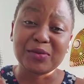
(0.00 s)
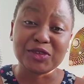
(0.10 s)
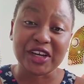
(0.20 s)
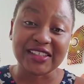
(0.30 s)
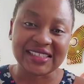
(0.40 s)
I'm
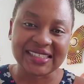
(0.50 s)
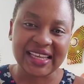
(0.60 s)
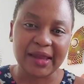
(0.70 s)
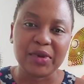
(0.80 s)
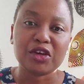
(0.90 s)
trying to
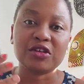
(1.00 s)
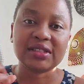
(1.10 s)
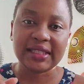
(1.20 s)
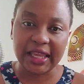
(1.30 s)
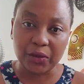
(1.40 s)
say, because
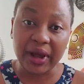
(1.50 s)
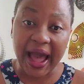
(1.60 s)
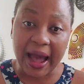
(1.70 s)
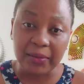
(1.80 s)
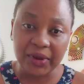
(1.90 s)
they will
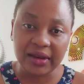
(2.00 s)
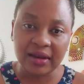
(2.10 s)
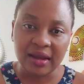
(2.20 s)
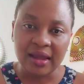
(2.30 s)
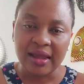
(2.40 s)
happen,
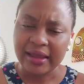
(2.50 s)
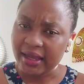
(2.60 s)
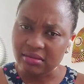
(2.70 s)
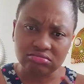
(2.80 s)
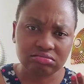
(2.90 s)

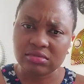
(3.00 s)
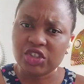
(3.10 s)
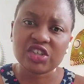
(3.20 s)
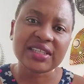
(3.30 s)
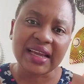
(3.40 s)
and
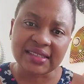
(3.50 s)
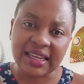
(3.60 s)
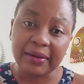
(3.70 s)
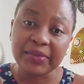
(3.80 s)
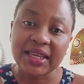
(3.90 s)
just
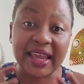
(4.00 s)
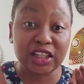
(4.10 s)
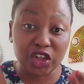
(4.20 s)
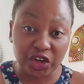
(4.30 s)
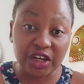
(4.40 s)
accept
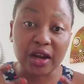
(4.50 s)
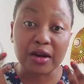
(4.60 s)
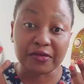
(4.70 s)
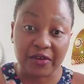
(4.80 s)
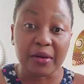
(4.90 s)
and learn
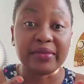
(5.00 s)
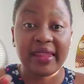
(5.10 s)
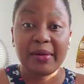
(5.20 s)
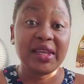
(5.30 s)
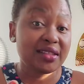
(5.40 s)
from
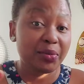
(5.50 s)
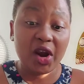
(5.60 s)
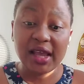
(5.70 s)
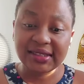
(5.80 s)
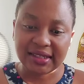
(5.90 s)
them. It's a
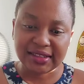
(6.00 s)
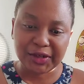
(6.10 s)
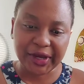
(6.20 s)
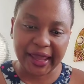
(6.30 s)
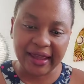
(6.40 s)
process.
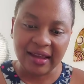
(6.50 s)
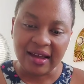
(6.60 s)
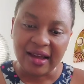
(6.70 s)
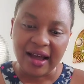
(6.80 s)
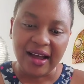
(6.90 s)
Okay,
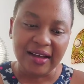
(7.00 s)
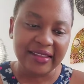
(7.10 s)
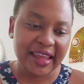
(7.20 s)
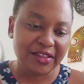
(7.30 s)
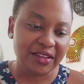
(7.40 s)

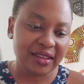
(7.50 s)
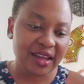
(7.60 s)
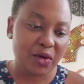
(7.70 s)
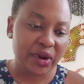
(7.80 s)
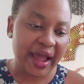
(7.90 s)
the other thing
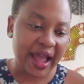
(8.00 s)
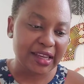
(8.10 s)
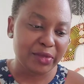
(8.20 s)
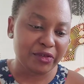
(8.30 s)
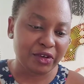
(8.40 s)
I want to
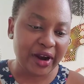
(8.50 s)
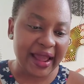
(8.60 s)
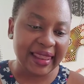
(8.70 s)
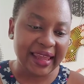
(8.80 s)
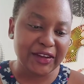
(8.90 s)
add before I
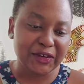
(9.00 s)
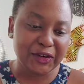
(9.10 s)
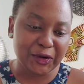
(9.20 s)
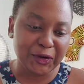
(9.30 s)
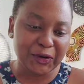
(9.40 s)
let you
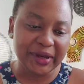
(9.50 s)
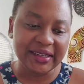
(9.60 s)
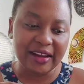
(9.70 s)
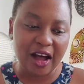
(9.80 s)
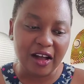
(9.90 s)
go
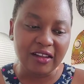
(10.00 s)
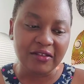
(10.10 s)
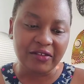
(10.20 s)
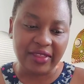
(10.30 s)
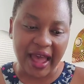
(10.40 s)
and all
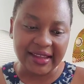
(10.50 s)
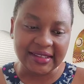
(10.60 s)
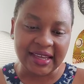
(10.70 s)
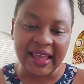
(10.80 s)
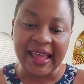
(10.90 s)
of
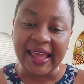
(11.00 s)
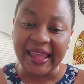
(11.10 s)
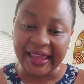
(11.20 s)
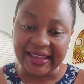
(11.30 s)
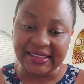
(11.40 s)
that
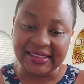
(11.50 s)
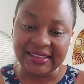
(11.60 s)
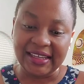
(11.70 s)
is,